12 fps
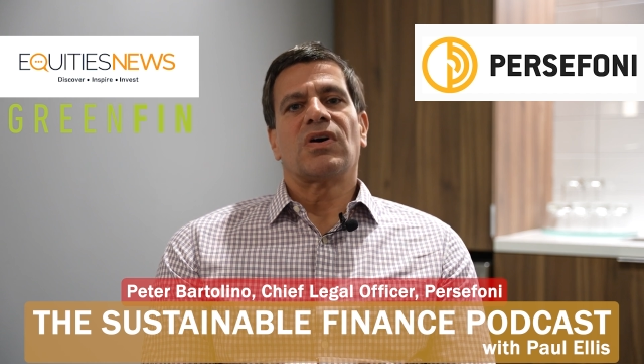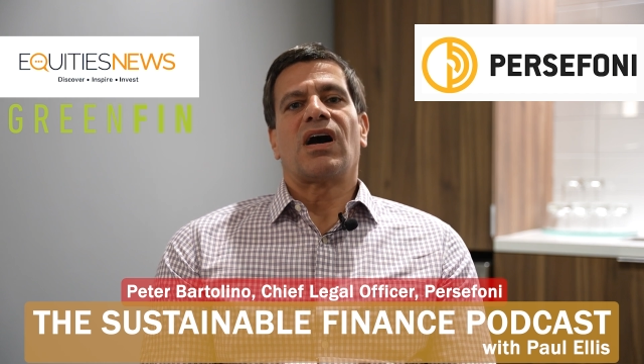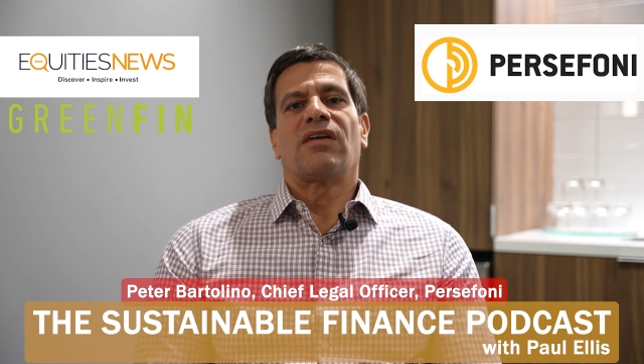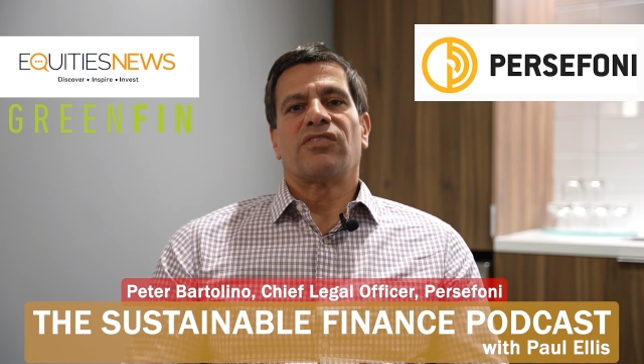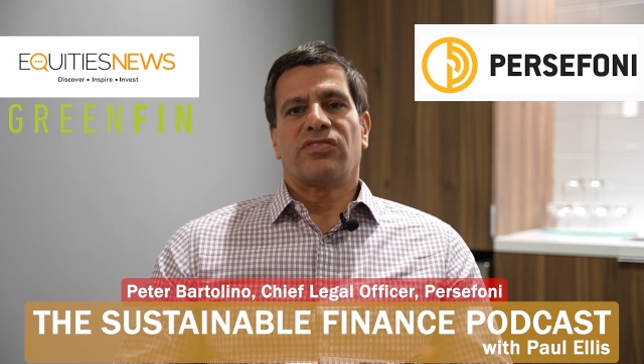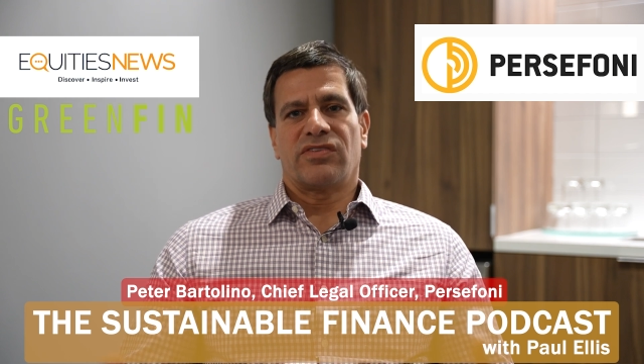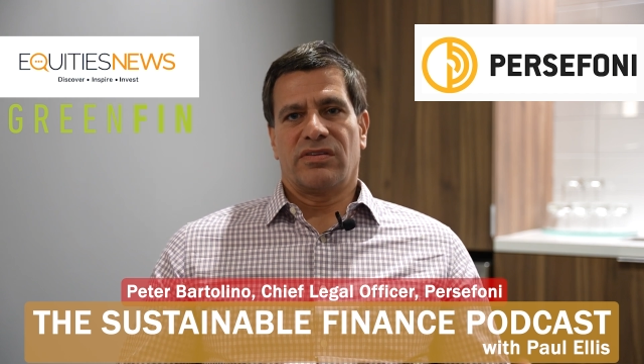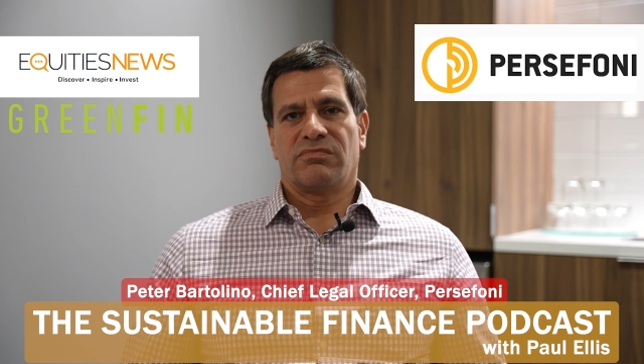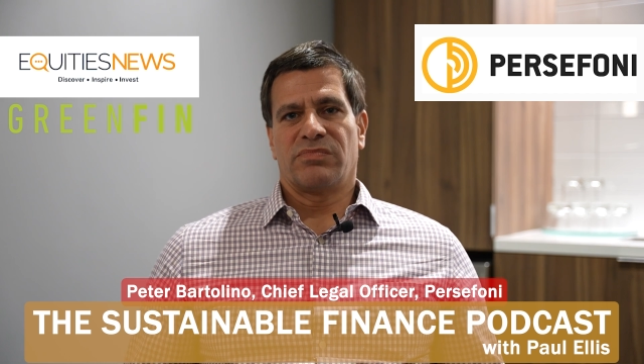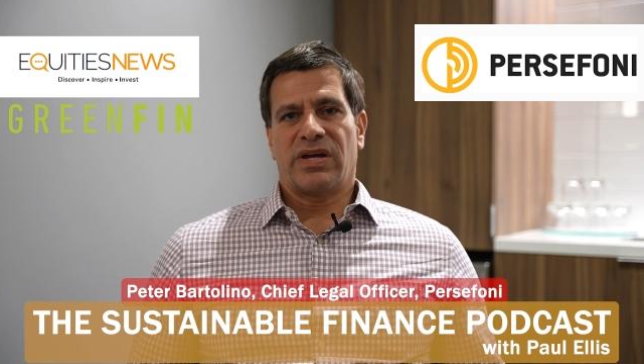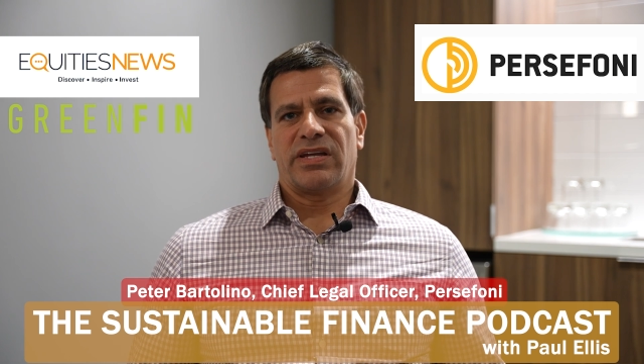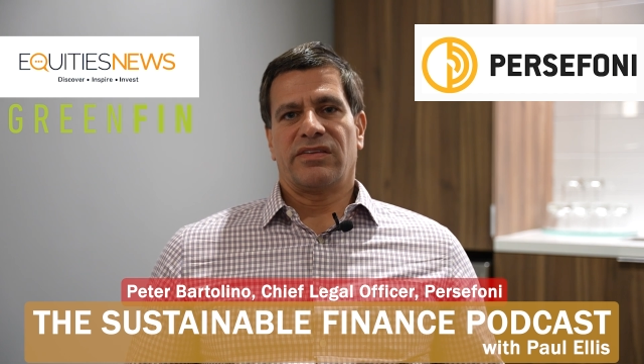obviously
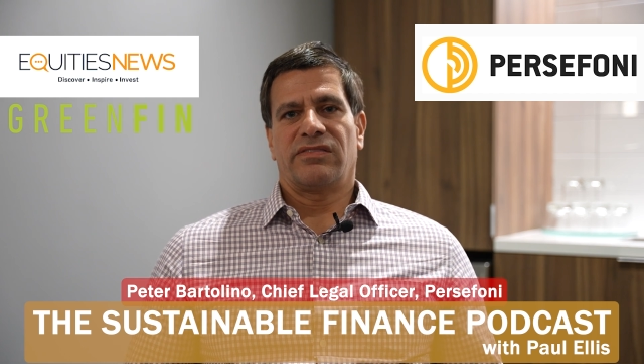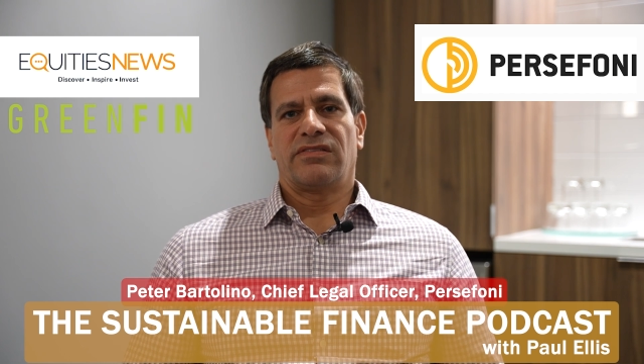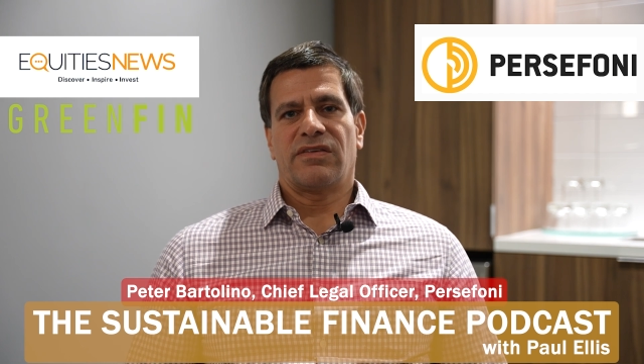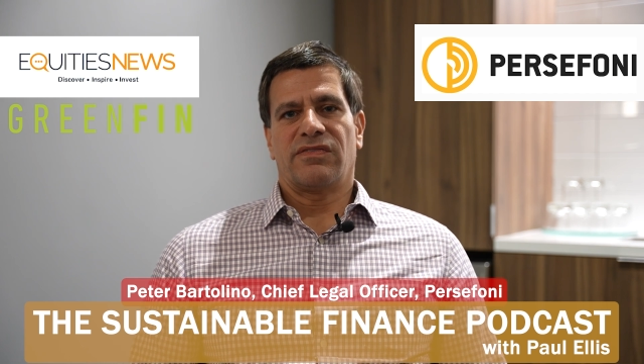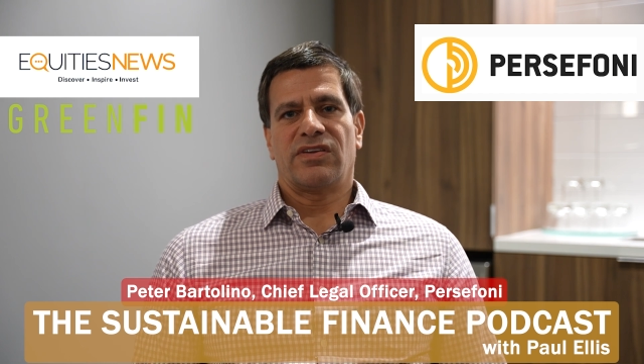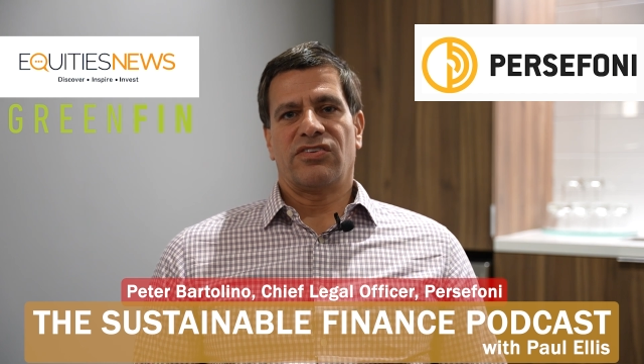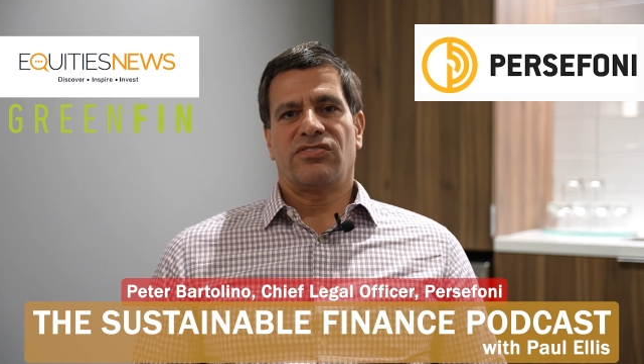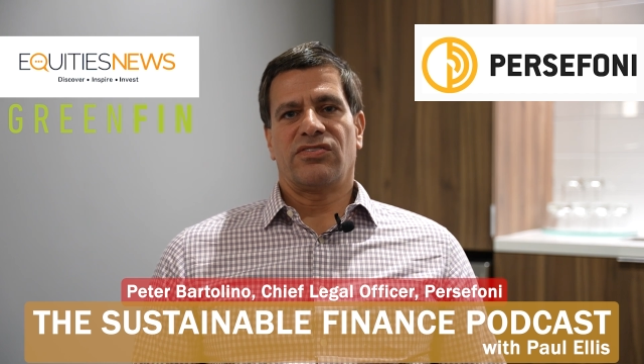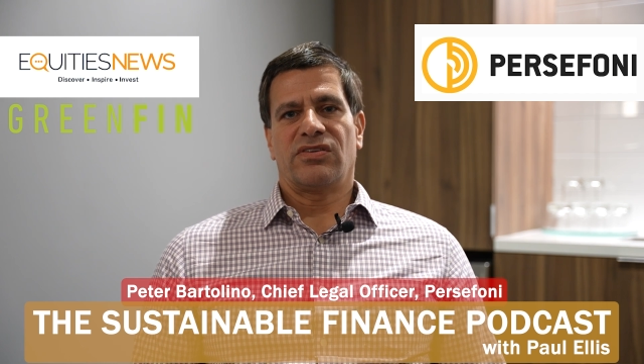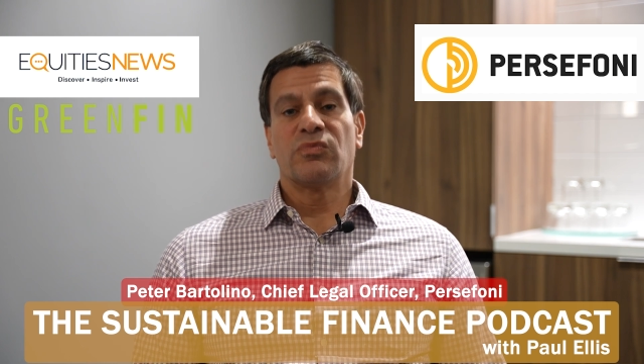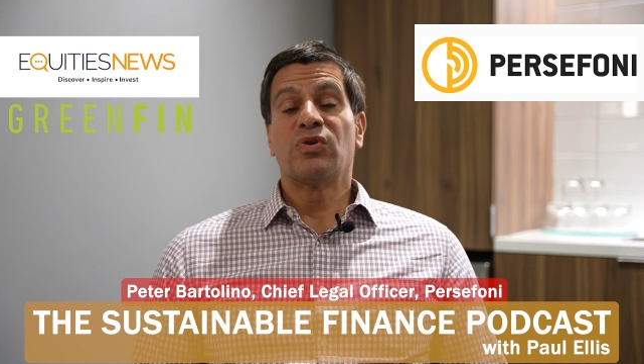by its definition,